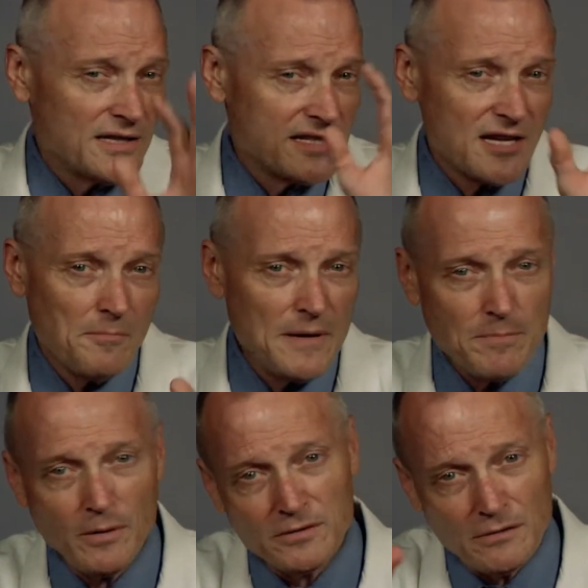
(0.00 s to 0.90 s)
And some
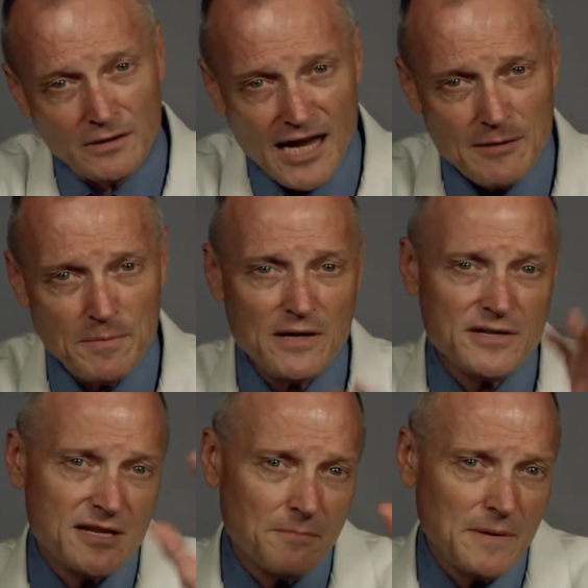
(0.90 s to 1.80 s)
people don't like
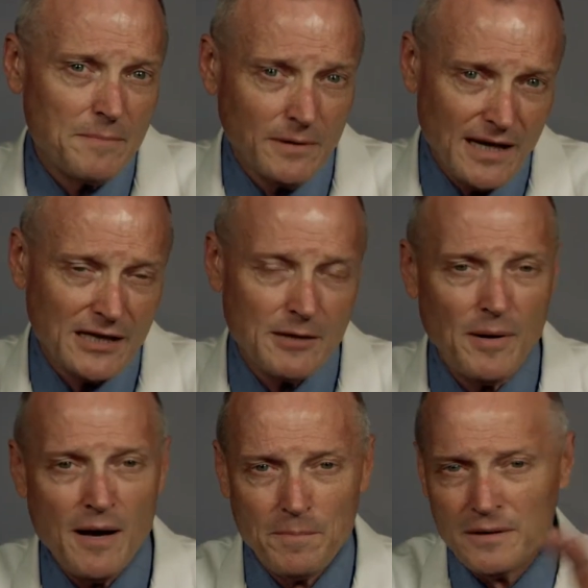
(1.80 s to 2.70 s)
pills, some people like the
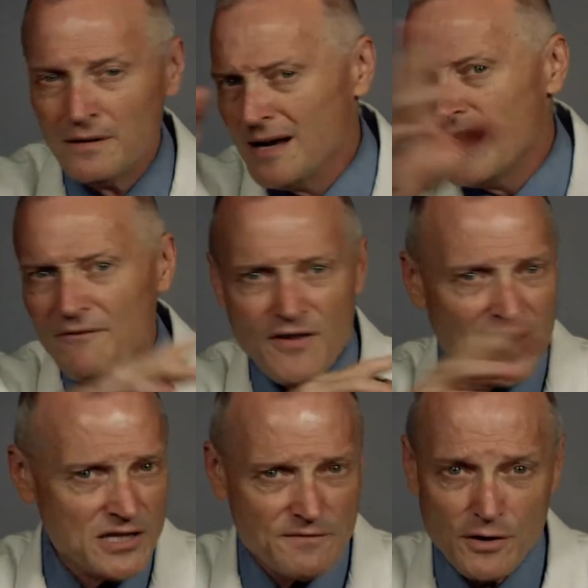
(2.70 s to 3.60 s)
pump, and
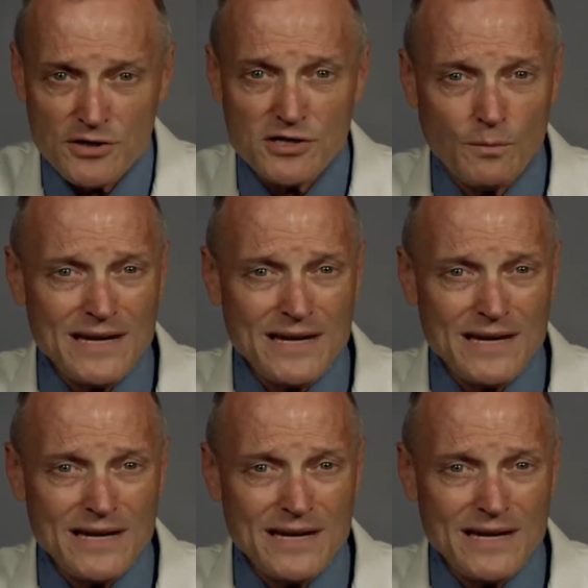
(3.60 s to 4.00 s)
vice versa.